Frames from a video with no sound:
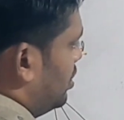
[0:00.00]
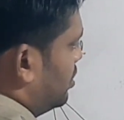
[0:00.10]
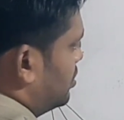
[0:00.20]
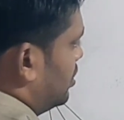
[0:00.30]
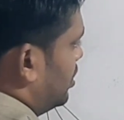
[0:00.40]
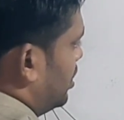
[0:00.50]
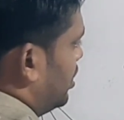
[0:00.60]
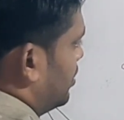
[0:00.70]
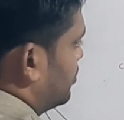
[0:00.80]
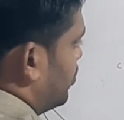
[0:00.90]
So here
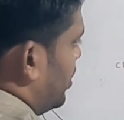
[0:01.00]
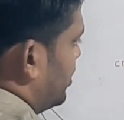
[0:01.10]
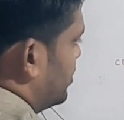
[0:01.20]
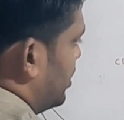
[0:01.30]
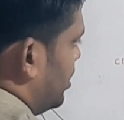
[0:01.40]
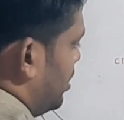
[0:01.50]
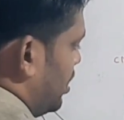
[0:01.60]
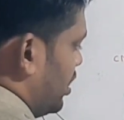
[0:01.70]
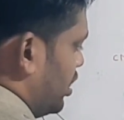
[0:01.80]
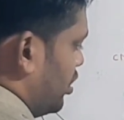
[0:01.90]
DM square is there.
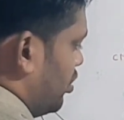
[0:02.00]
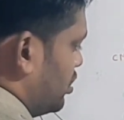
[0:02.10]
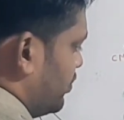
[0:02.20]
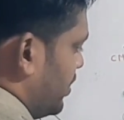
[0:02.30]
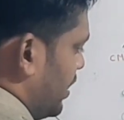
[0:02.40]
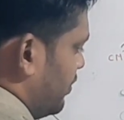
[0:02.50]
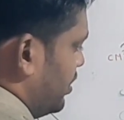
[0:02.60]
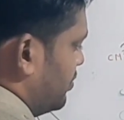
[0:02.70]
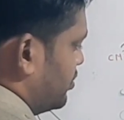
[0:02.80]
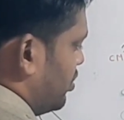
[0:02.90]
Here also we have
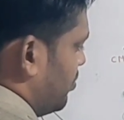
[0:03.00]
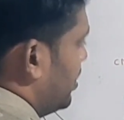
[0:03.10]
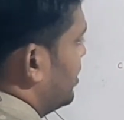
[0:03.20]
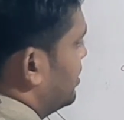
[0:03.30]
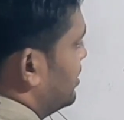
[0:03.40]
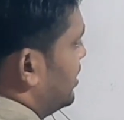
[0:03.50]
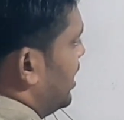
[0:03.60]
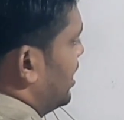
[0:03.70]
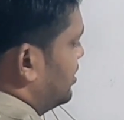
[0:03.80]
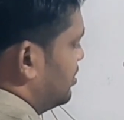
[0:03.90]
DM square, but it is in the
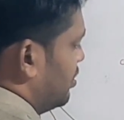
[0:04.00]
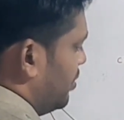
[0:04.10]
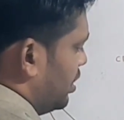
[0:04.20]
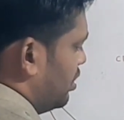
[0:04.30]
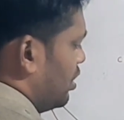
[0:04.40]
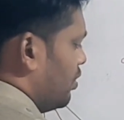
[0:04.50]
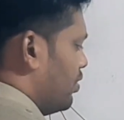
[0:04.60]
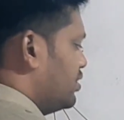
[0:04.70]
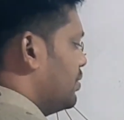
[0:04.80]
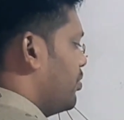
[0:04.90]
last, in the middle. What
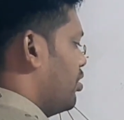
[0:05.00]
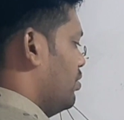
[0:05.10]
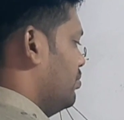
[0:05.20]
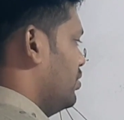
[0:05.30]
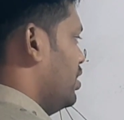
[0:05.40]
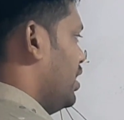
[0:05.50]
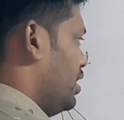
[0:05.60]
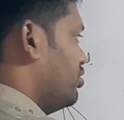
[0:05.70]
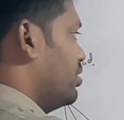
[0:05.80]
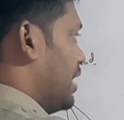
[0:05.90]
is the problem?
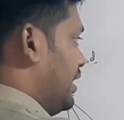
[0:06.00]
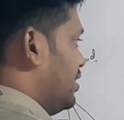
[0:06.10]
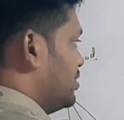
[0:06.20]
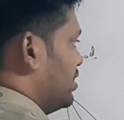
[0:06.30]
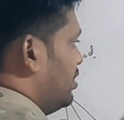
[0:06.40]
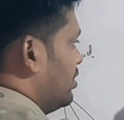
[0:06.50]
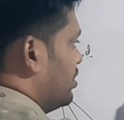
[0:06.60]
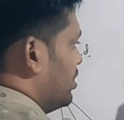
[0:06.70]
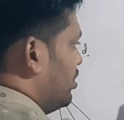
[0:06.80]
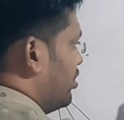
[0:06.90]
It's on the right hand side, no?
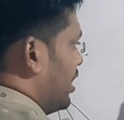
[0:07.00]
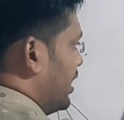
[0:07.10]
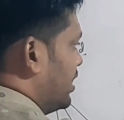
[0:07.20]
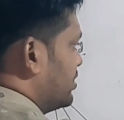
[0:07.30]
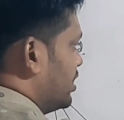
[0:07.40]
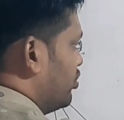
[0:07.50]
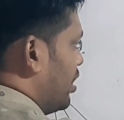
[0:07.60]
The right hand side